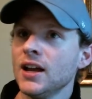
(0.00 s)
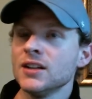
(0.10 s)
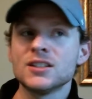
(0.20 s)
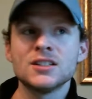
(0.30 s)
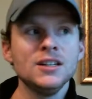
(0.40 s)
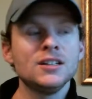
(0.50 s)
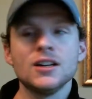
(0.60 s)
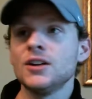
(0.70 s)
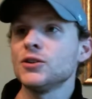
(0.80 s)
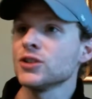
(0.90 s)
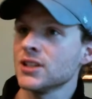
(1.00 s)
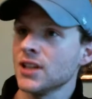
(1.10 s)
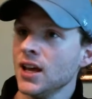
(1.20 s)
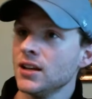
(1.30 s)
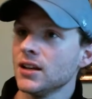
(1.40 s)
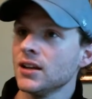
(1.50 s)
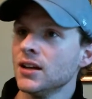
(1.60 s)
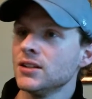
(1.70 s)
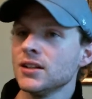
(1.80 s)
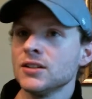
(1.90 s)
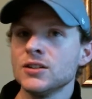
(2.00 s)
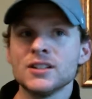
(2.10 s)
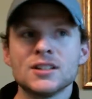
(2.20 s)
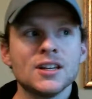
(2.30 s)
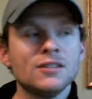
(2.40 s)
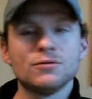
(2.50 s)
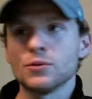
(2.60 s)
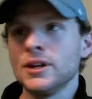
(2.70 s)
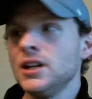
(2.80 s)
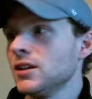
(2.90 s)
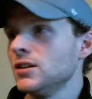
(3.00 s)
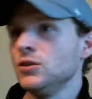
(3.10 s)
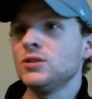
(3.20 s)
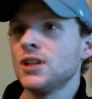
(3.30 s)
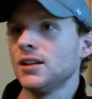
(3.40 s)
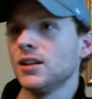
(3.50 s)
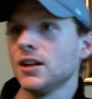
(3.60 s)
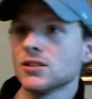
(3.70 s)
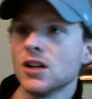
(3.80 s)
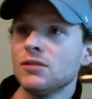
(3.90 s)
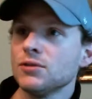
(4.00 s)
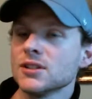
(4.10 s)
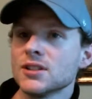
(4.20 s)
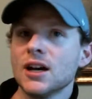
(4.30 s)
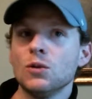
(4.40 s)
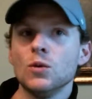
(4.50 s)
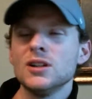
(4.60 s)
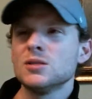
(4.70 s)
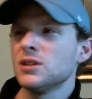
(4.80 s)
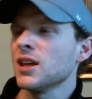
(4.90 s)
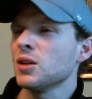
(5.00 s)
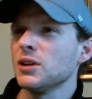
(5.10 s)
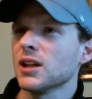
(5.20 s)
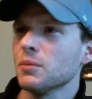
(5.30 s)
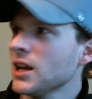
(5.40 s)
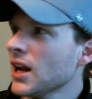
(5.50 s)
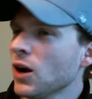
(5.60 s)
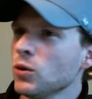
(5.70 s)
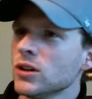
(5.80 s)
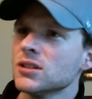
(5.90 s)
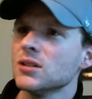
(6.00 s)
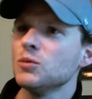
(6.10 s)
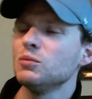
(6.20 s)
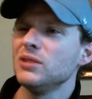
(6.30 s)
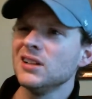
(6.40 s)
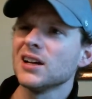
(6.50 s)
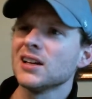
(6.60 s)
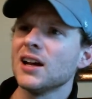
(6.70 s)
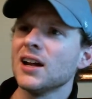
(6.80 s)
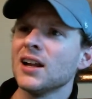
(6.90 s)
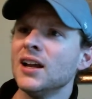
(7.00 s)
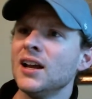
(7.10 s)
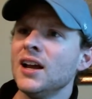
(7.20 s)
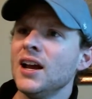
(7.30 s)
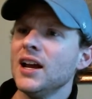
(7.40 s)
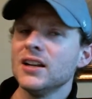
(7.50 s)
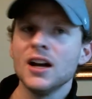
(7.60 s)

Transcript: and seek to understand it. To instead of reading a news headline, as awful as that was, think to be like, man, how could someone be like that? And